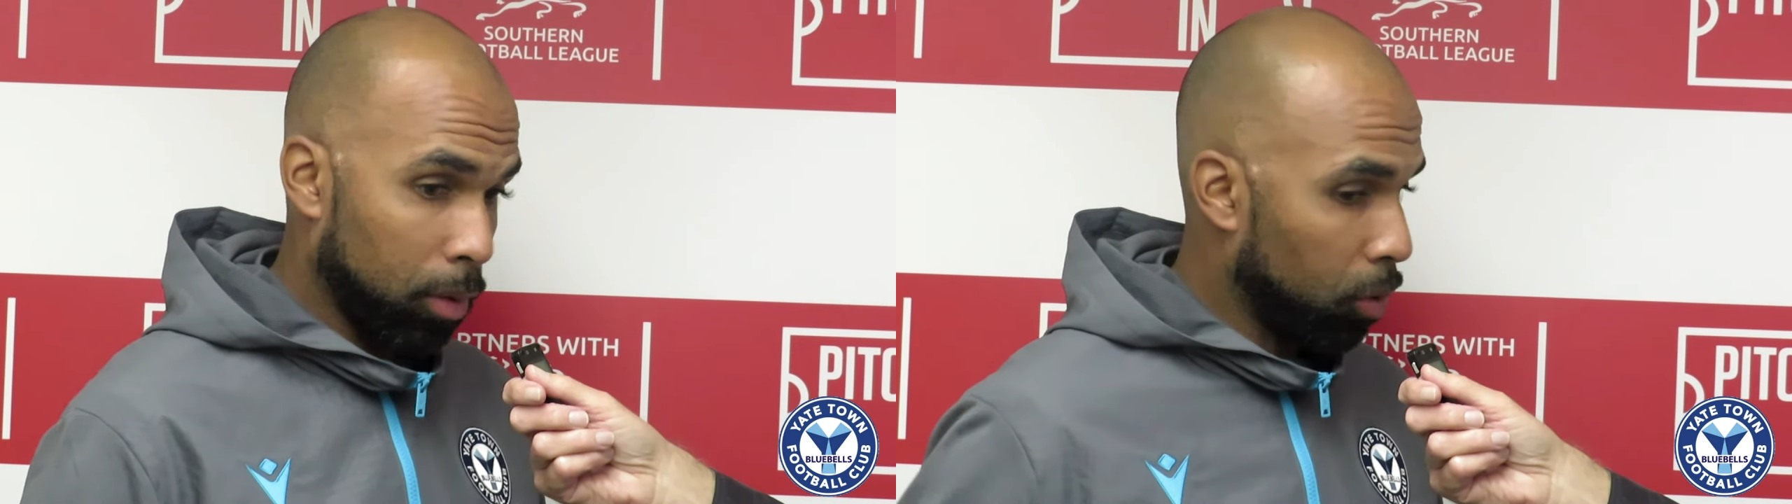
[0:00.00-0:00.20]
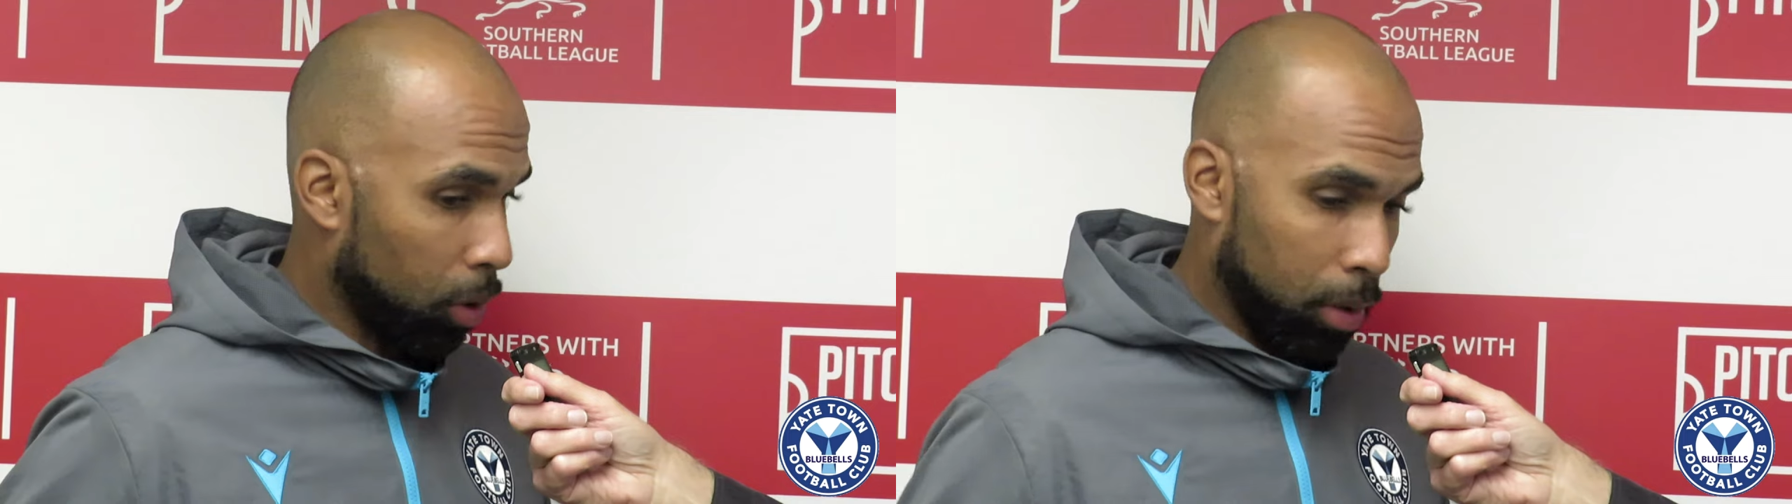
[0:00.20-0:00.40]

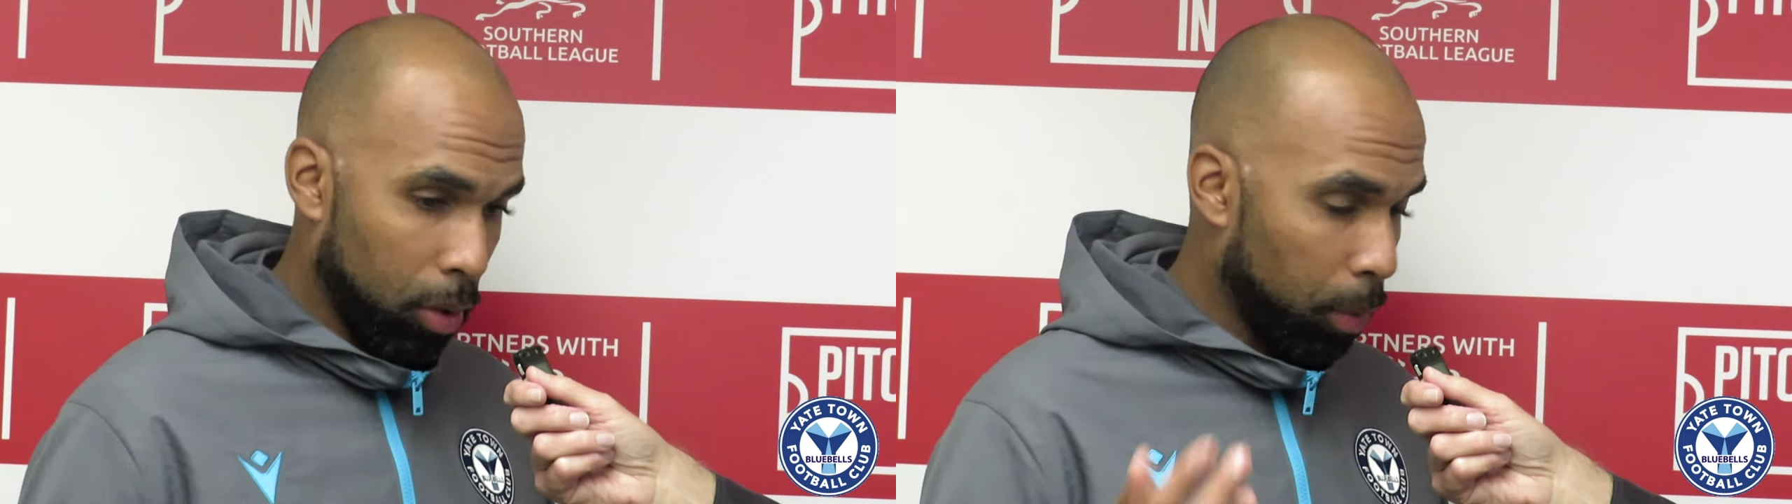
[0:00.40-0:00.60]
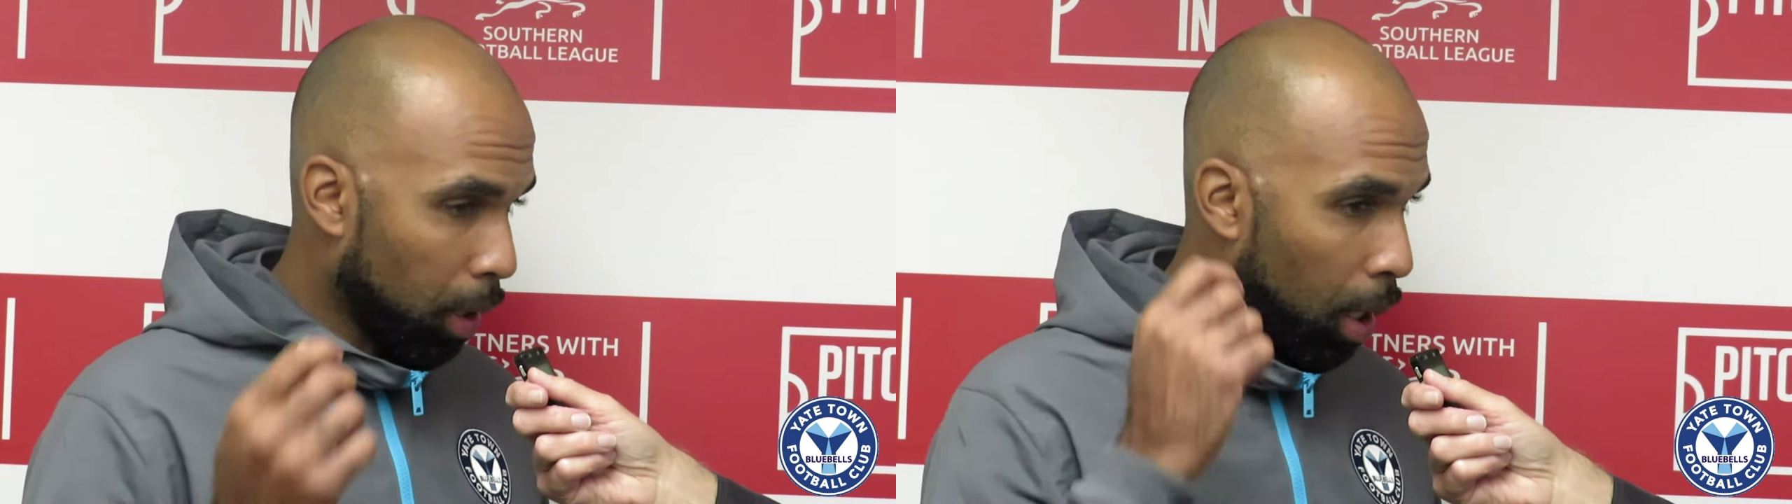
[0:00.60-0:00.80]
just to
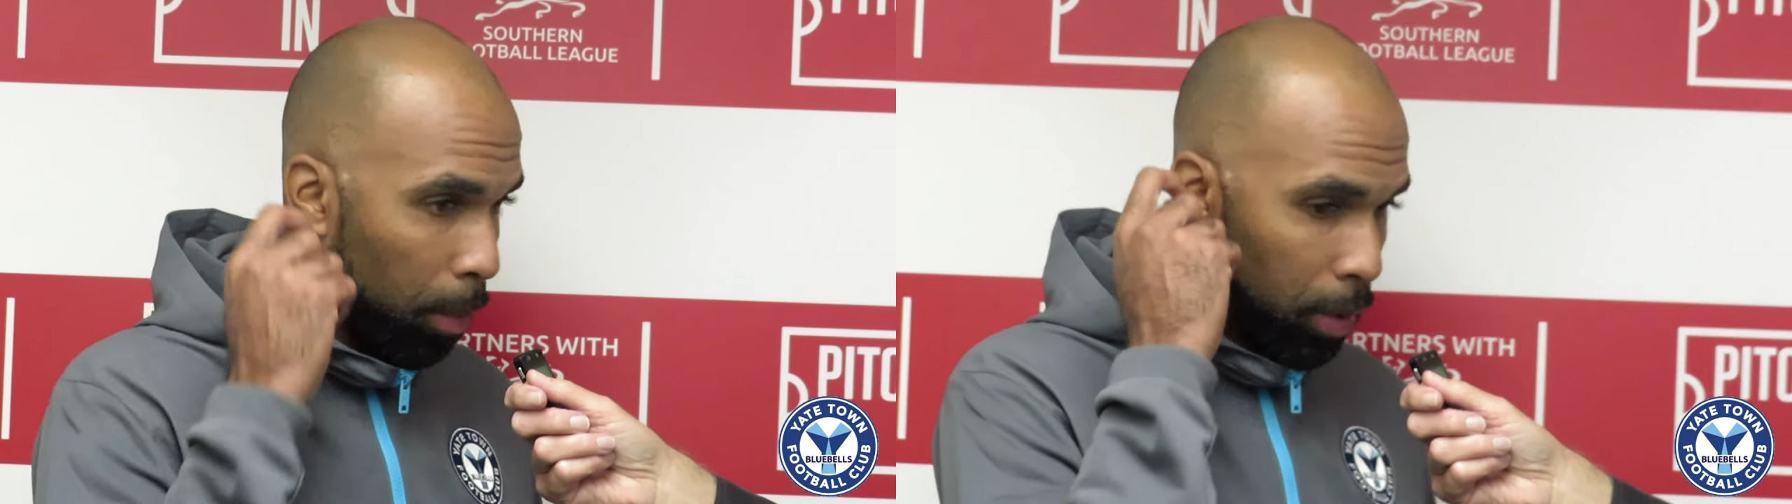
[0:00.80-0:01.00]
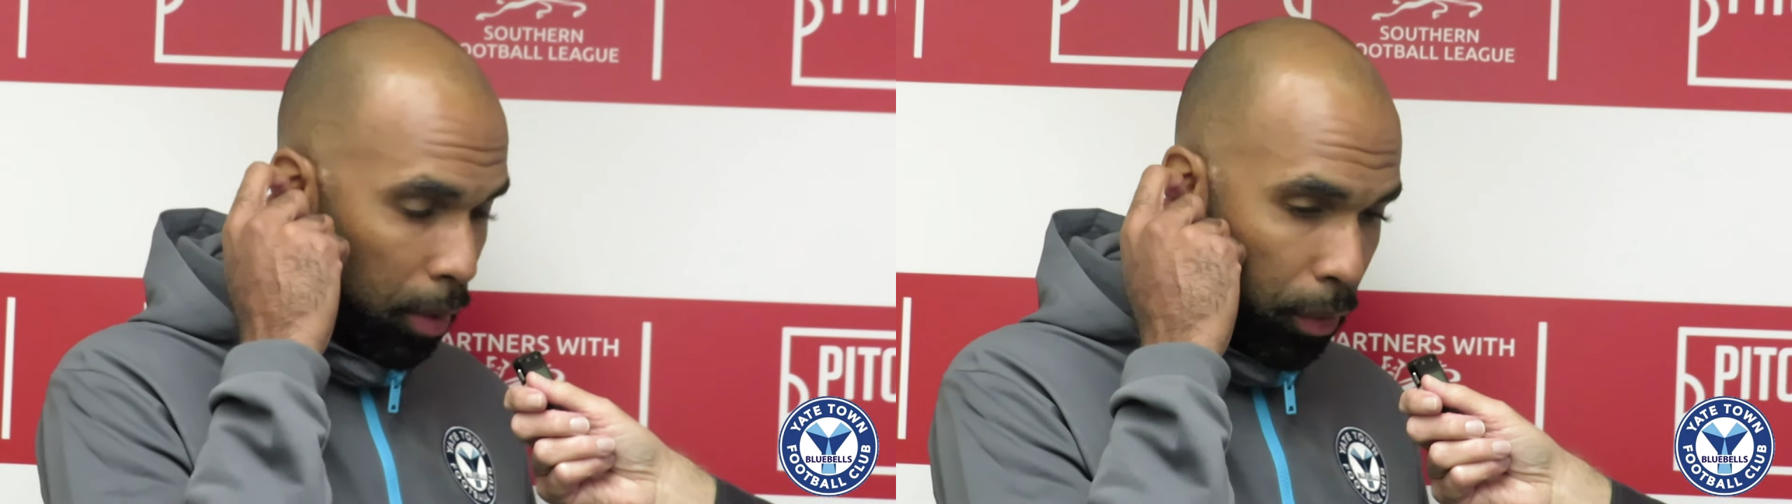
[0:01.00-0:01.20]
do with the
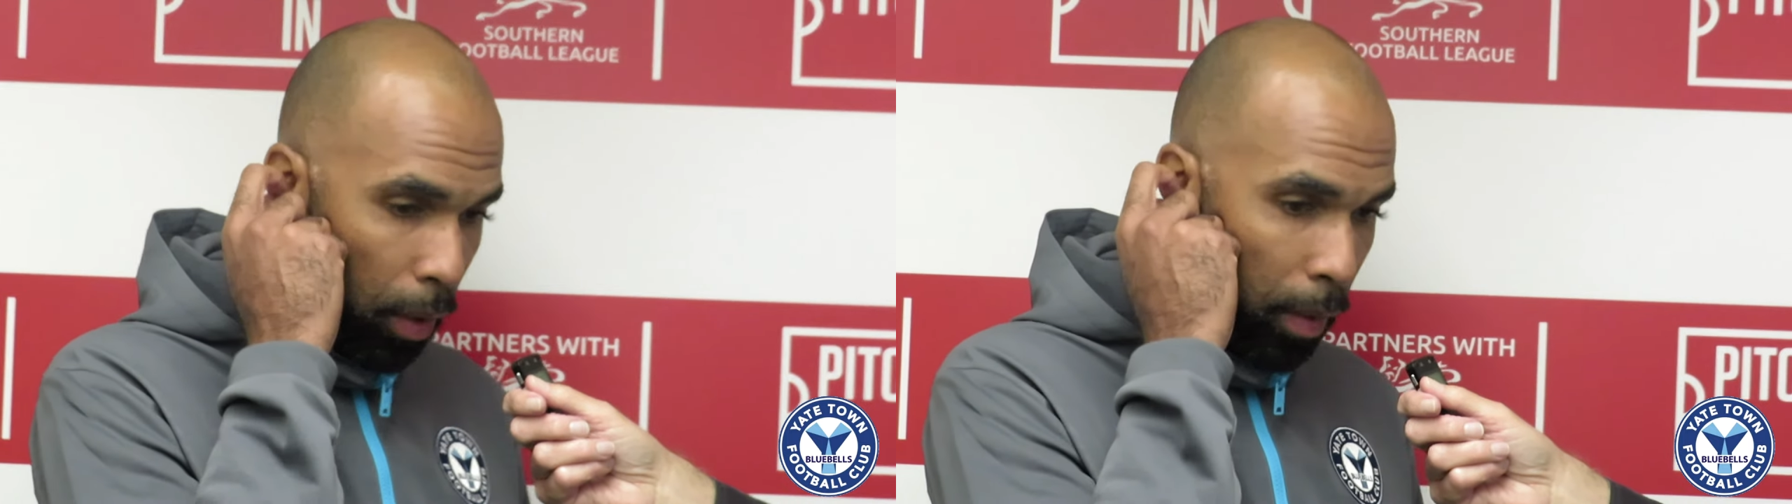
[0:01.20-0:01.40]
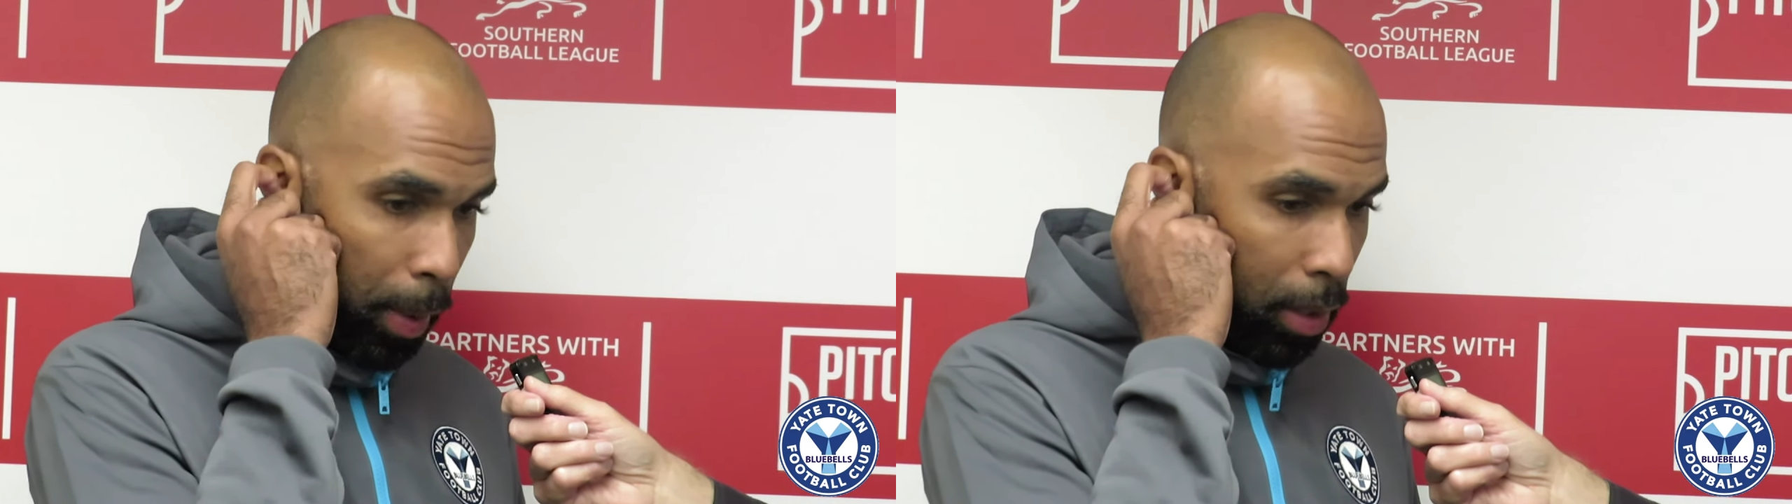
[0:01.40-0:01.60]
cups and a
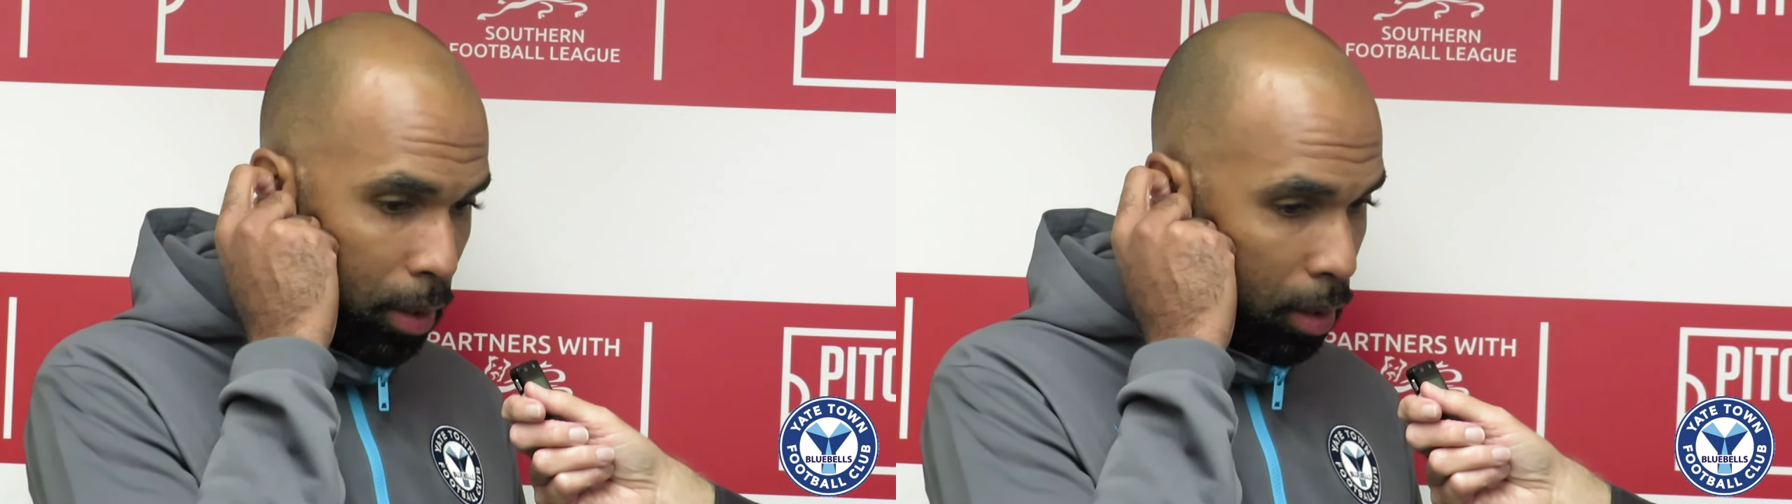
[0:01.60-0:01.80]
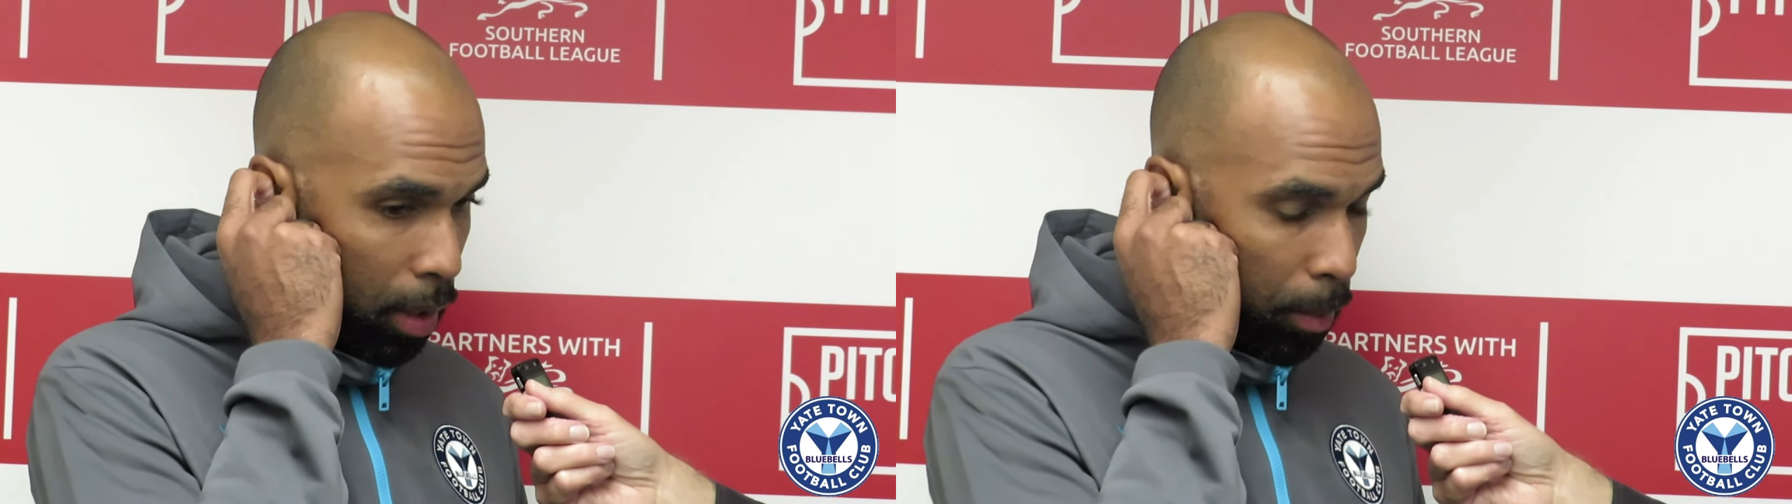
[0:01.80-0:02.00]
few other bits
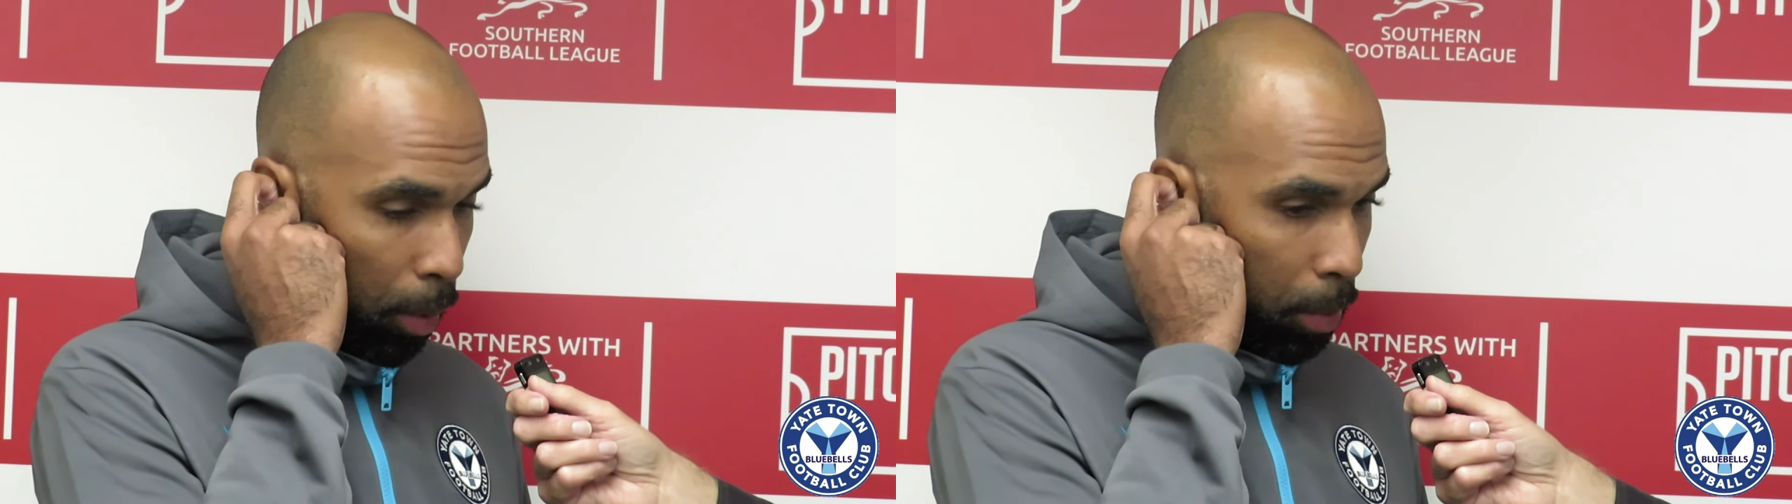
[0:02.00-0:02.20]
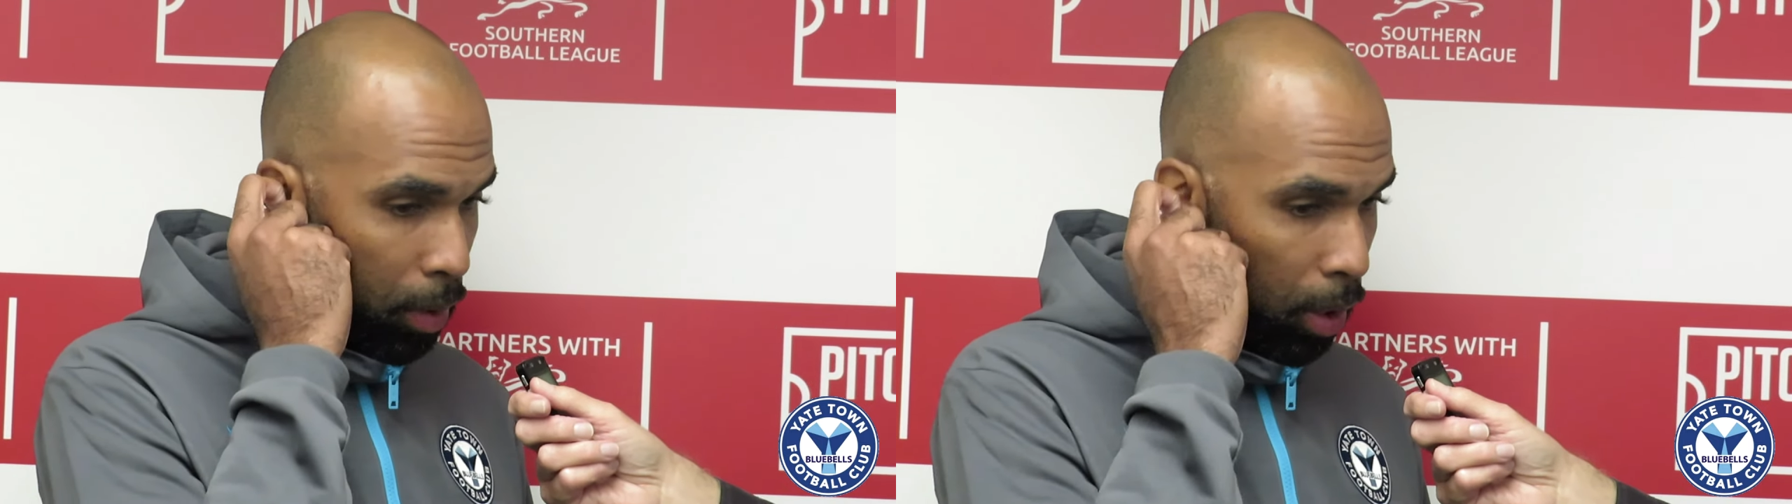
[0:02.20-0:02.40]
and, and bobs.